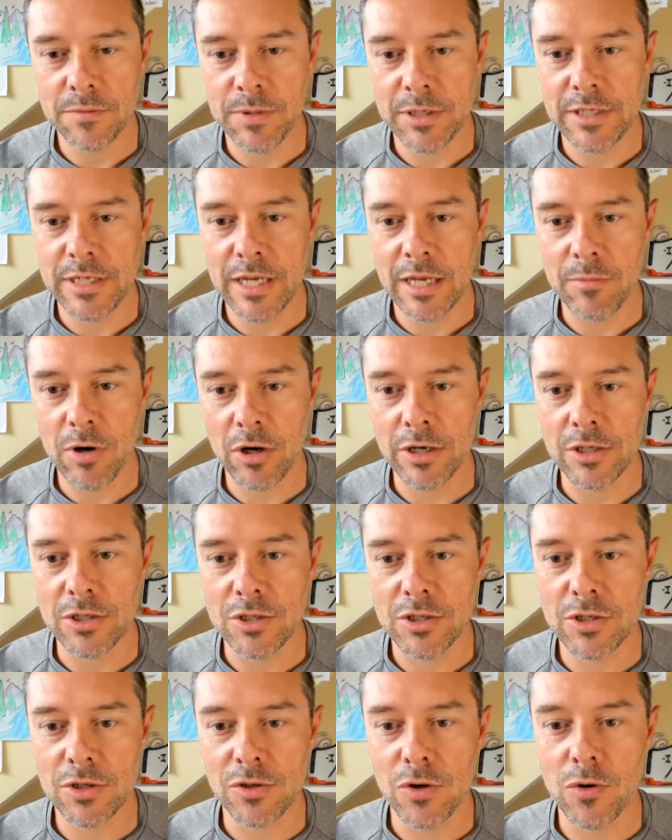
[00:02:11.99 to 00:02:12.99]
but Denmark
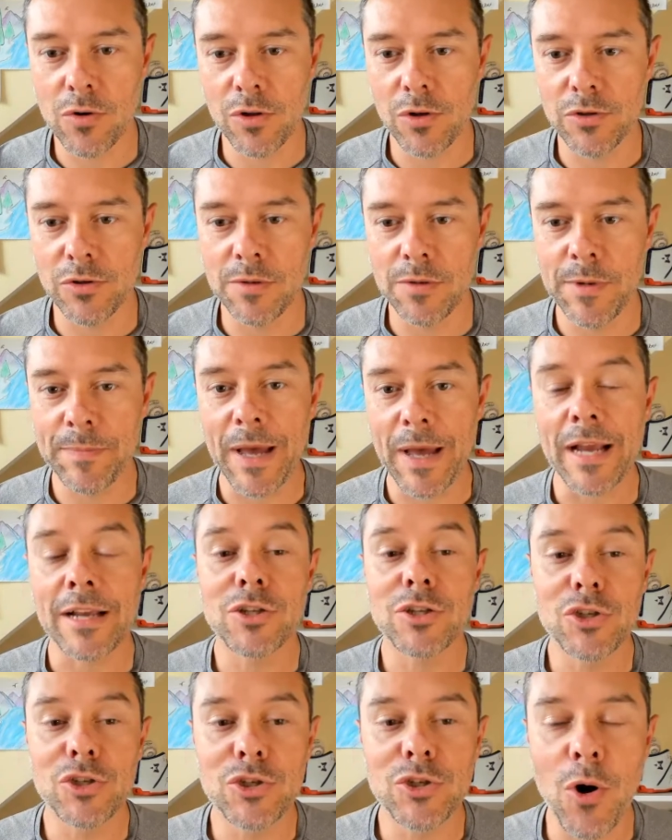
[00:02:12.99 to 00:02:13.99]
is so close to being back.
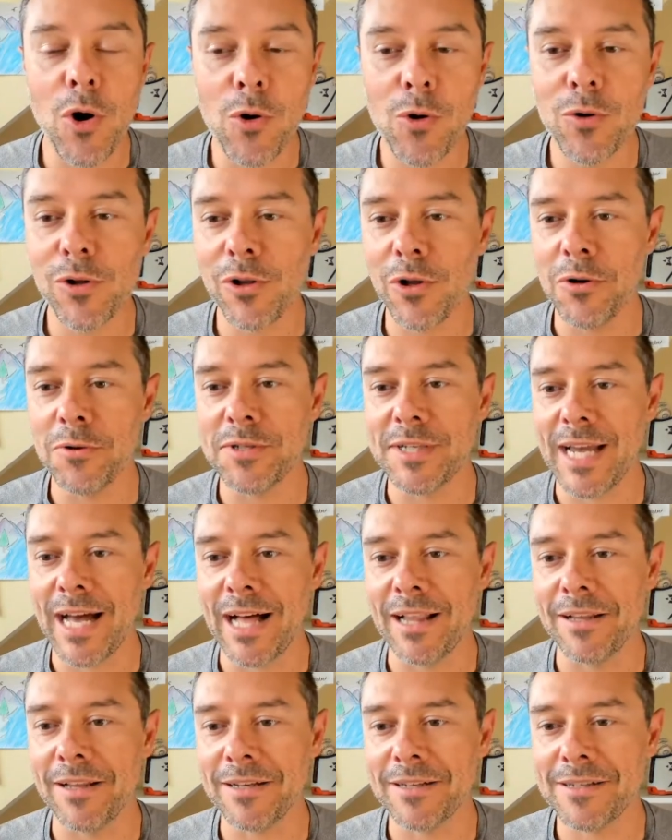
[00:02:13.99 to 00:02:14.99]
So close,
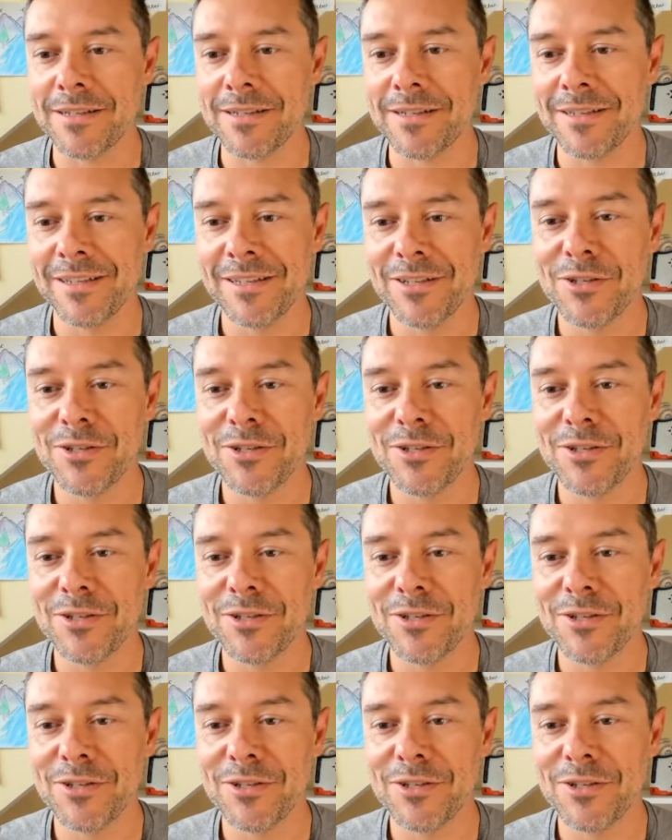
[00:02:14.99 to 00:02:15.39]
Alex.